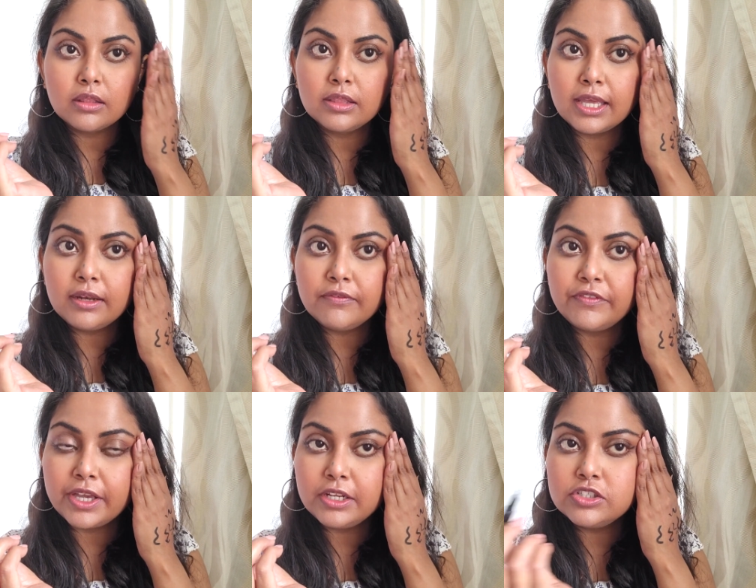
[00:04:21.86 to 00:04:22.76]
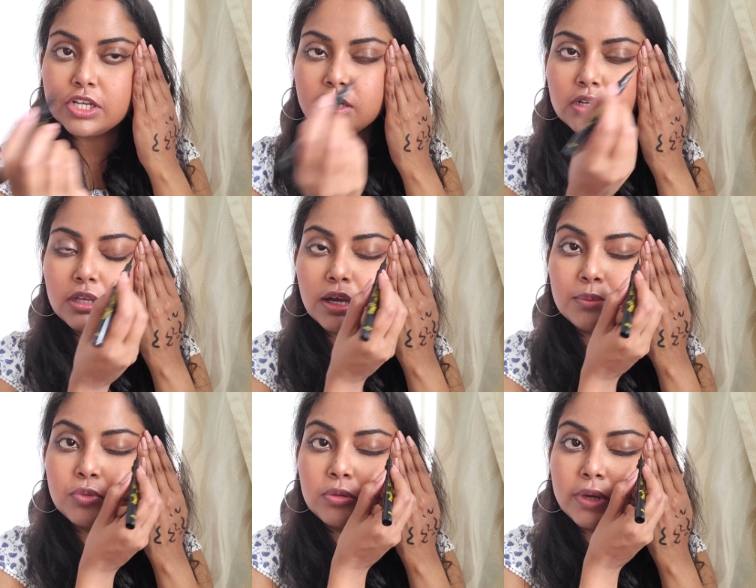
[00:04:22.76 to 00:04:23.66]
Then very gently I
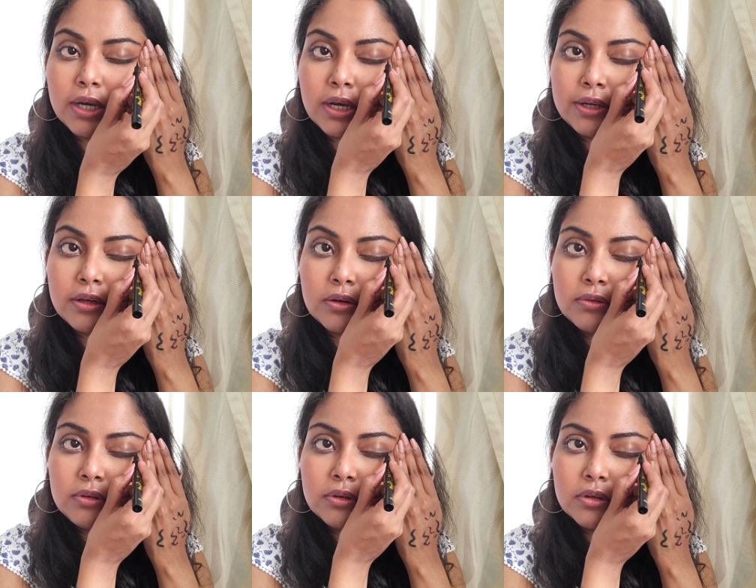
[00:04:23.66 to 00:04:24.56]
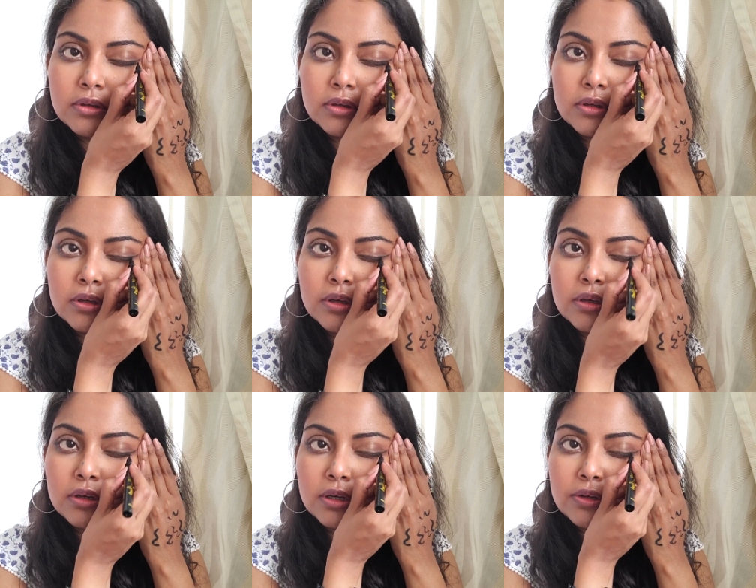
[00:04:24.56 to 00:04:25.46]
pull my eye down
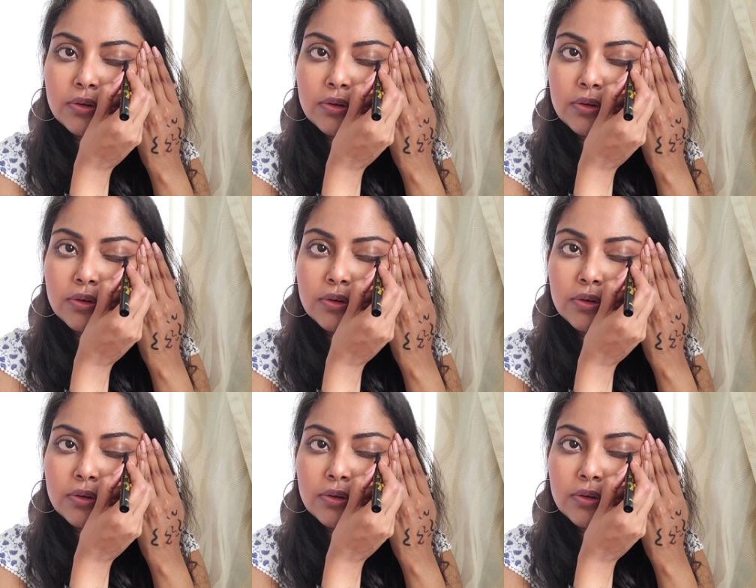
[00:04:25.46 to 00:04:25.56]
and I